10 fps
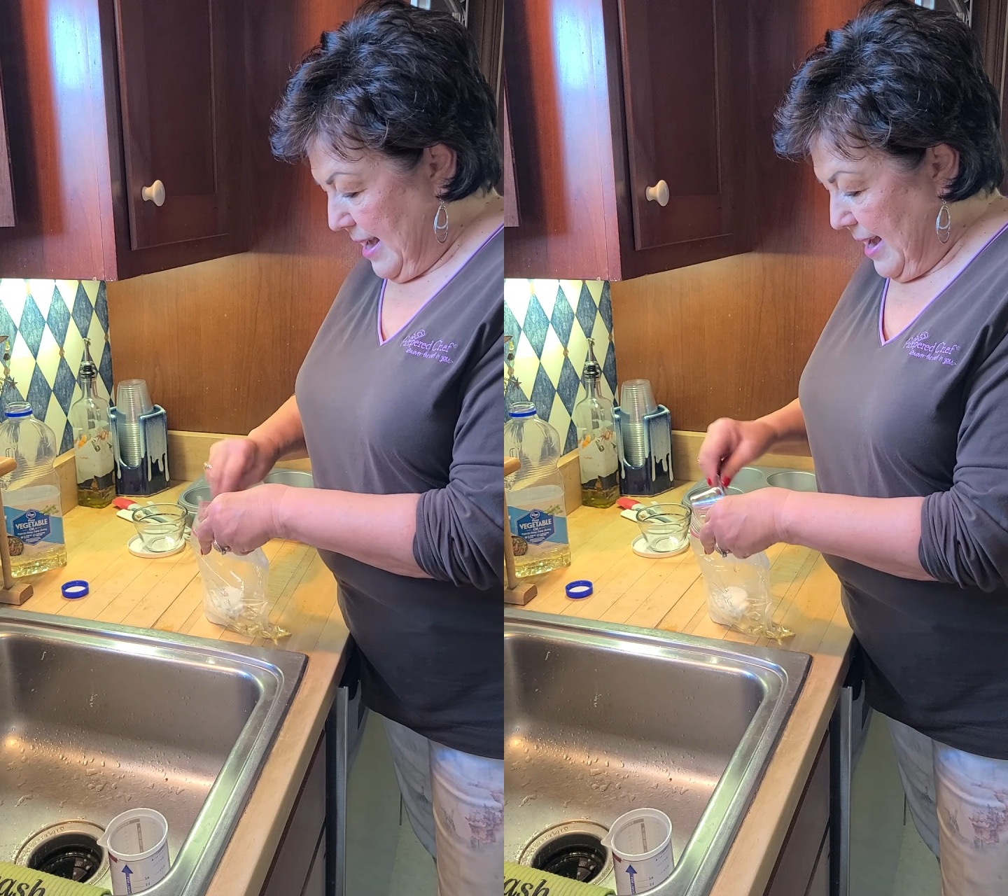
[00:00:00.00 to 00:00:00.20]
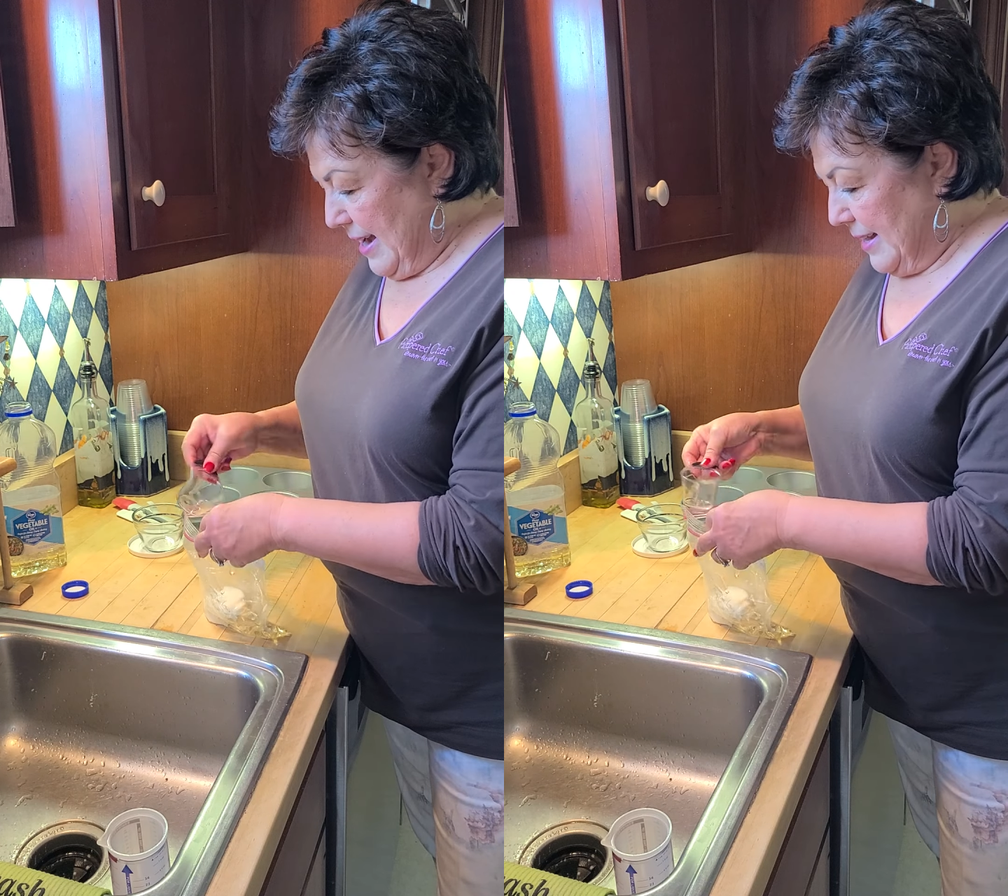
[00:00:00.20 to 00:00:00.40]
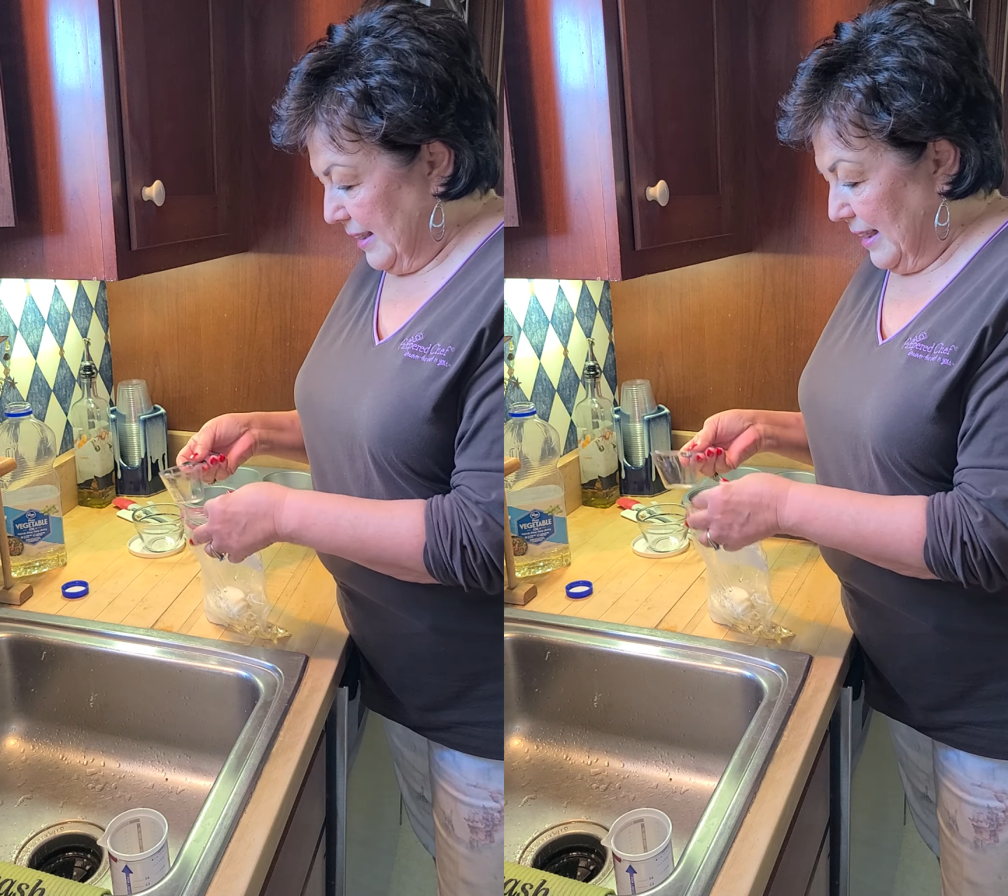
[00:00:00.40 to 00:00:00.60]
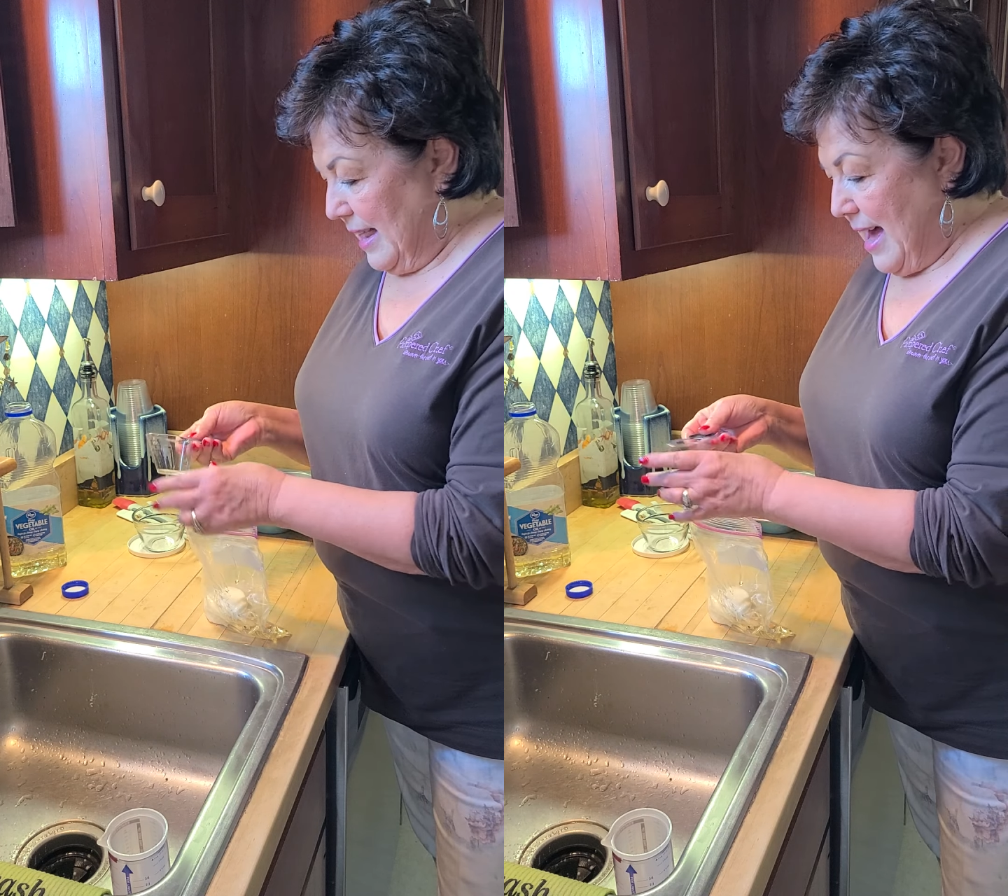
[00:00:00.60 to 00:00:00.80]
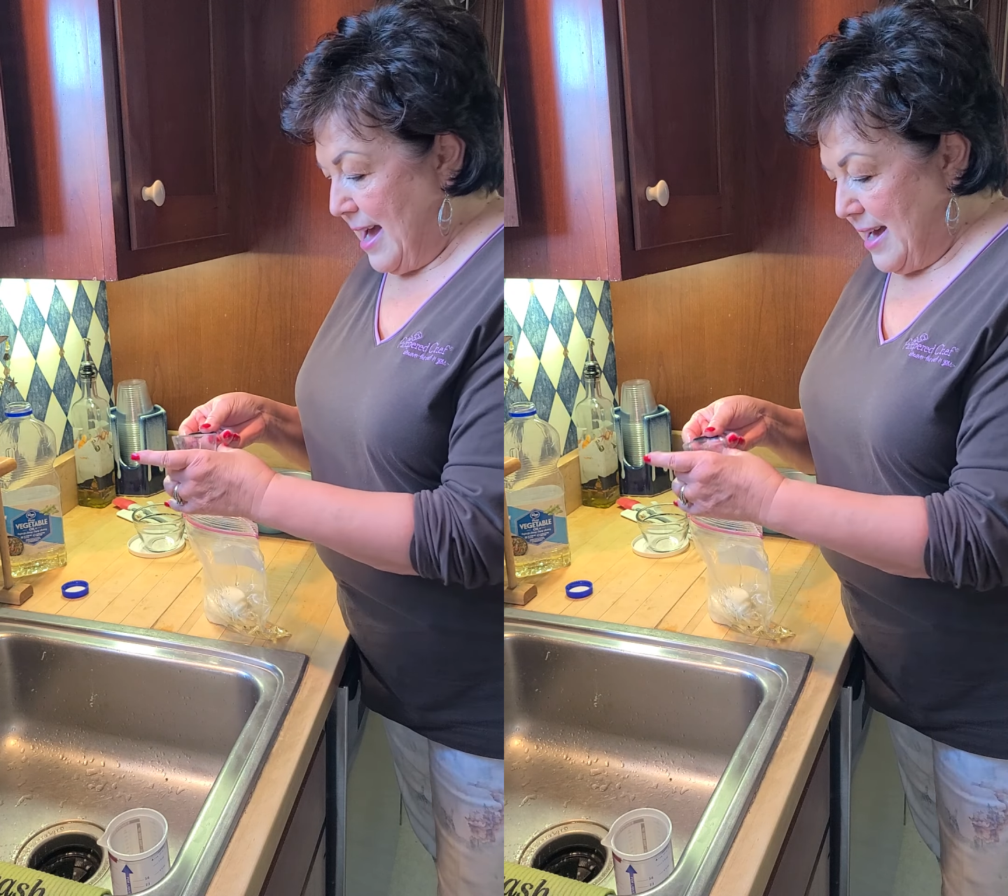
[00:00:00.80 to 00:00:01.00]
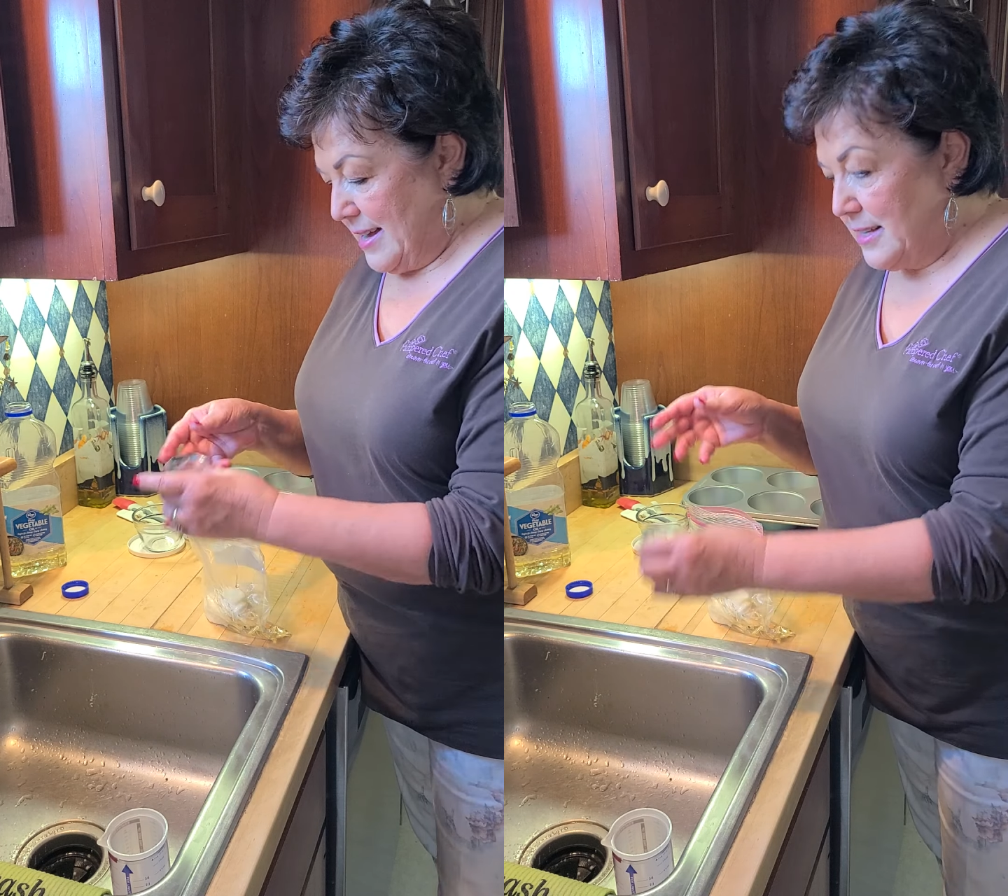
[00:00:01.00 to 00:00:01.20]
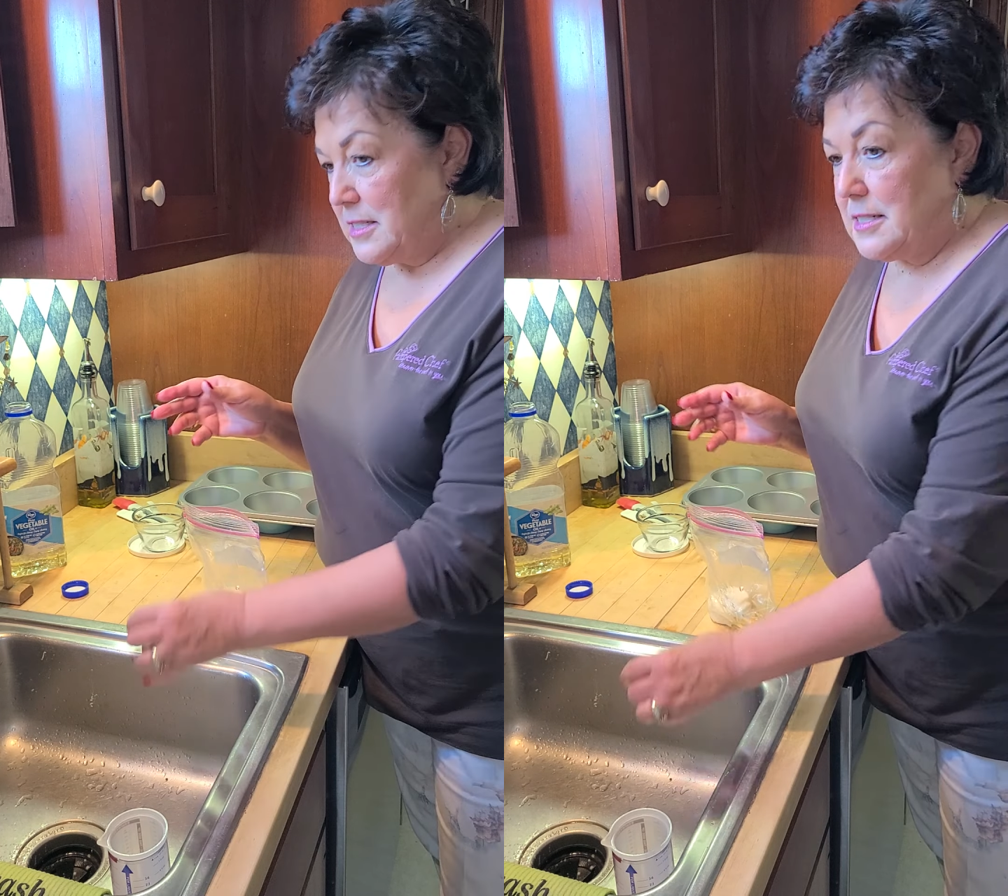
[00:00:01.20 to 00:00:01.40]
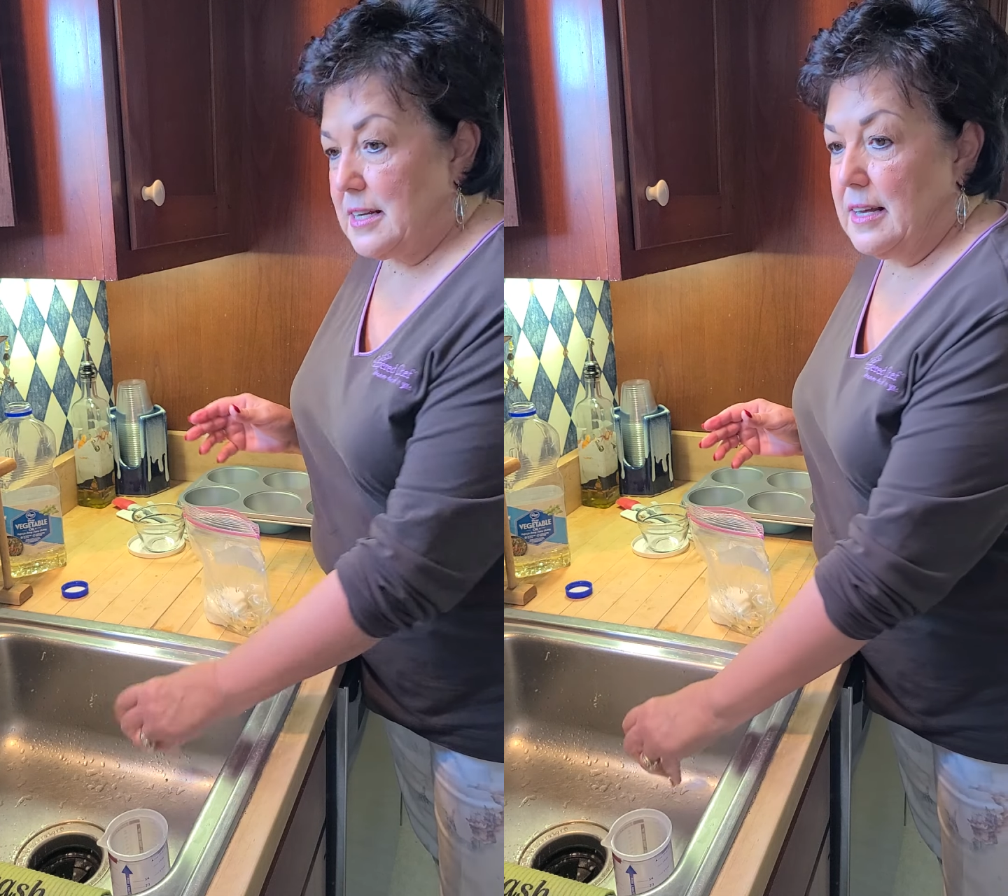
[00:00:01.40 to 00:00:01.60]
and
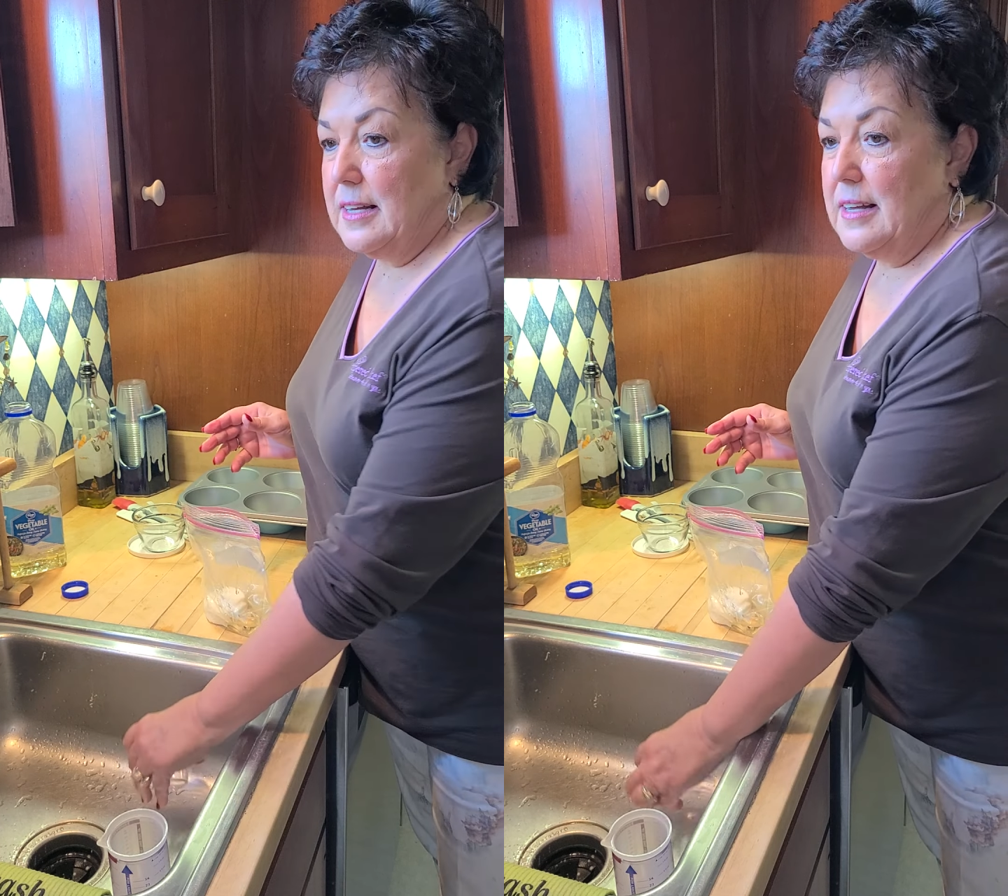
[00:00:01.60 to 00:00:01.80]
last,